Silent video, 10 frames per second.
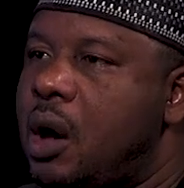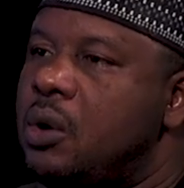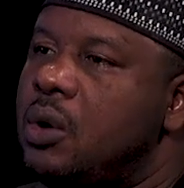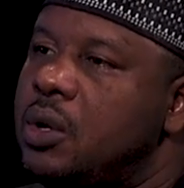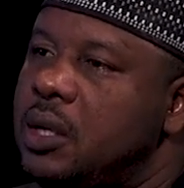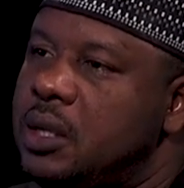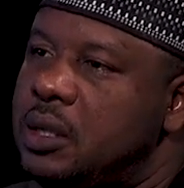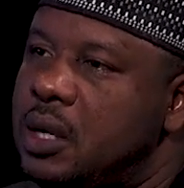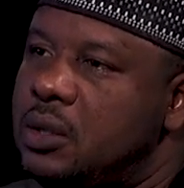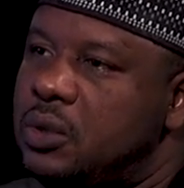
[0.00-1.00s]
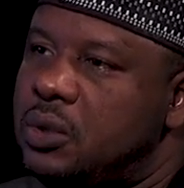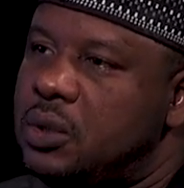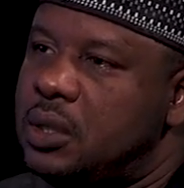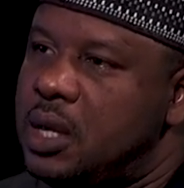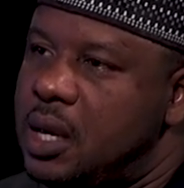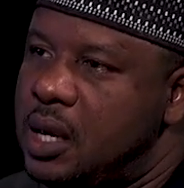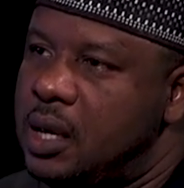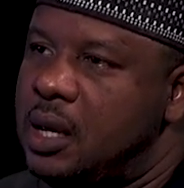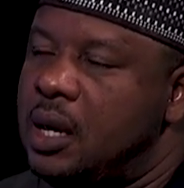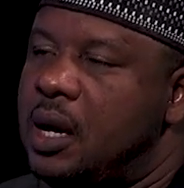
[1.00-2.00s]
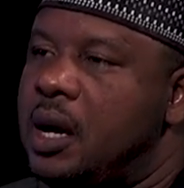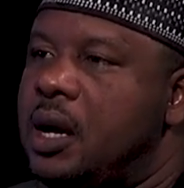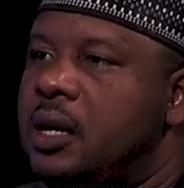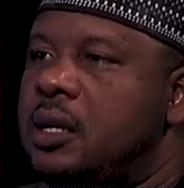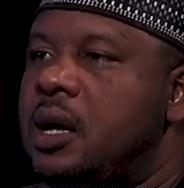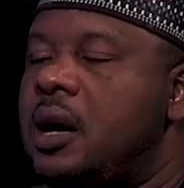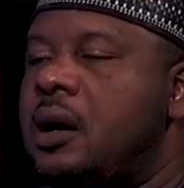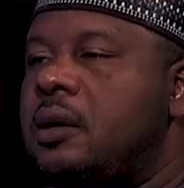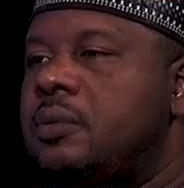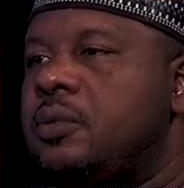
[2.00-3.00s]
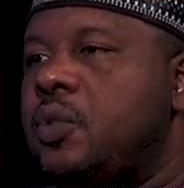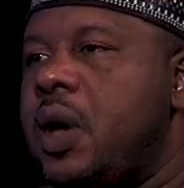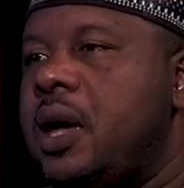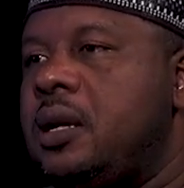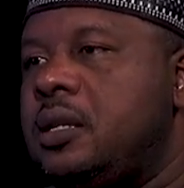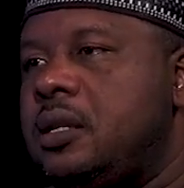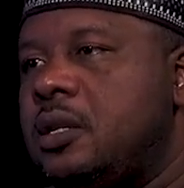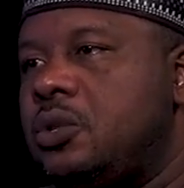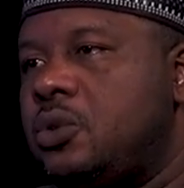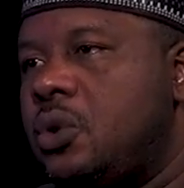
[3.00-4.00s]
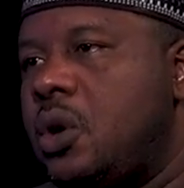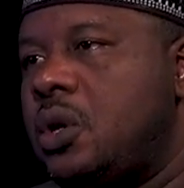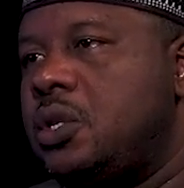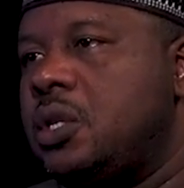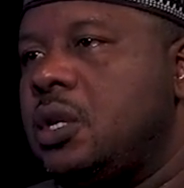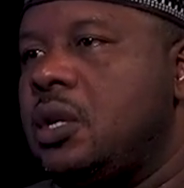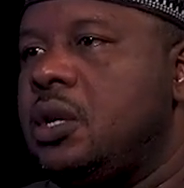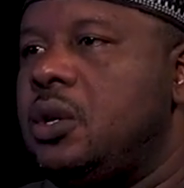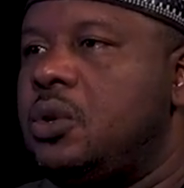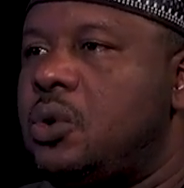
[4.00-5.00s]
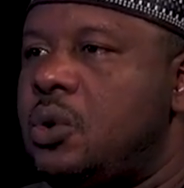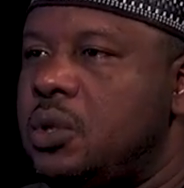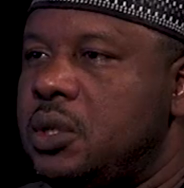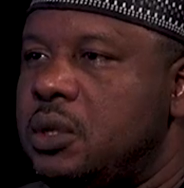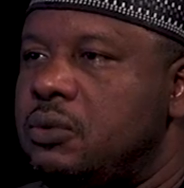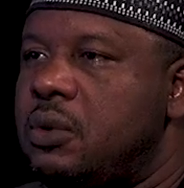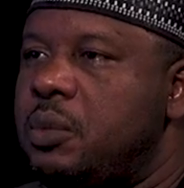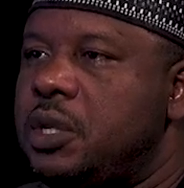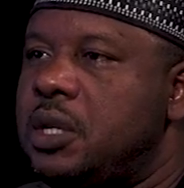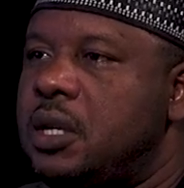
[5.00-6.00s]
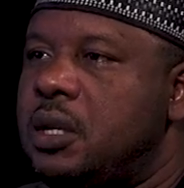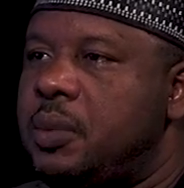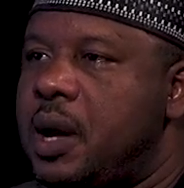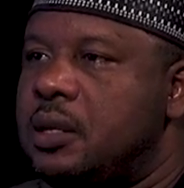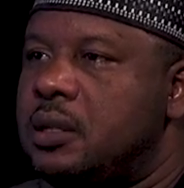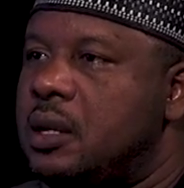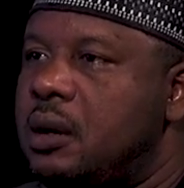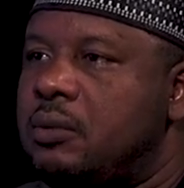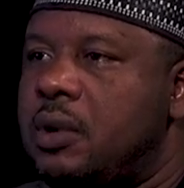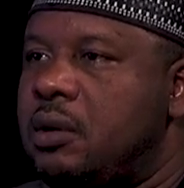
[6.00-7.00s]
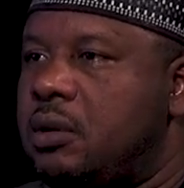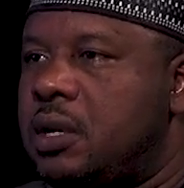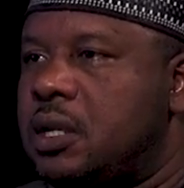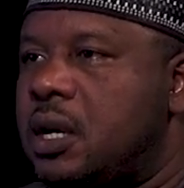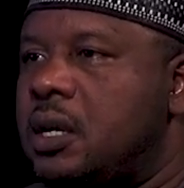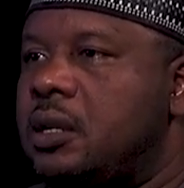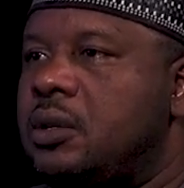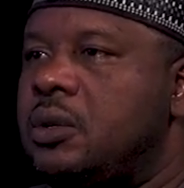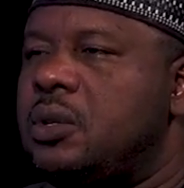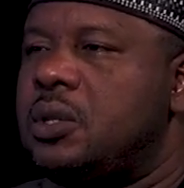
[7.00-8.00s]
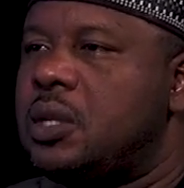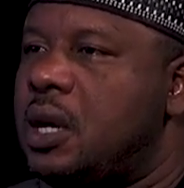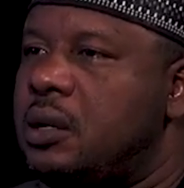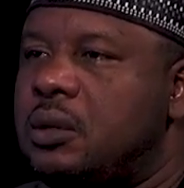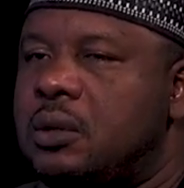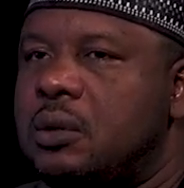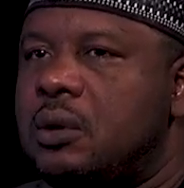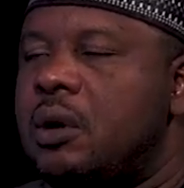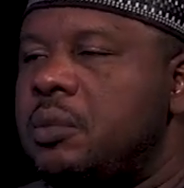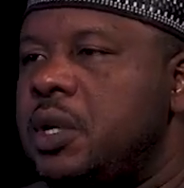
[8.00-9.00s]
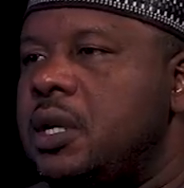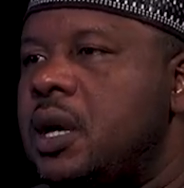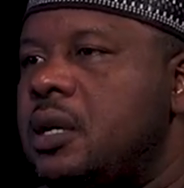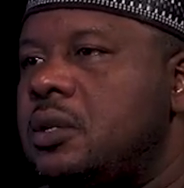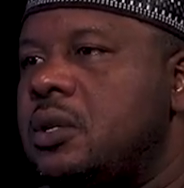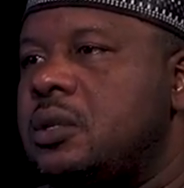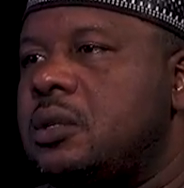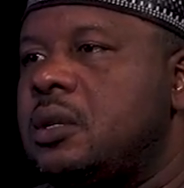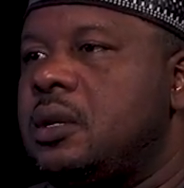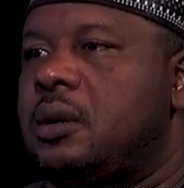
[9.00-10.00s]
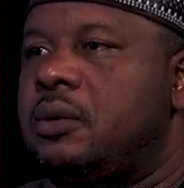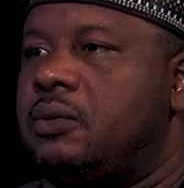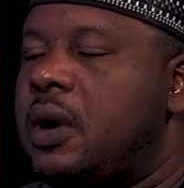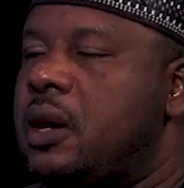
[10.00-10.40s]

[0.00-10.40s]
long he intends to stay, and uh, where he intends to lodge you know, all this information in the past are very critical. You know, you just can't come in and just find a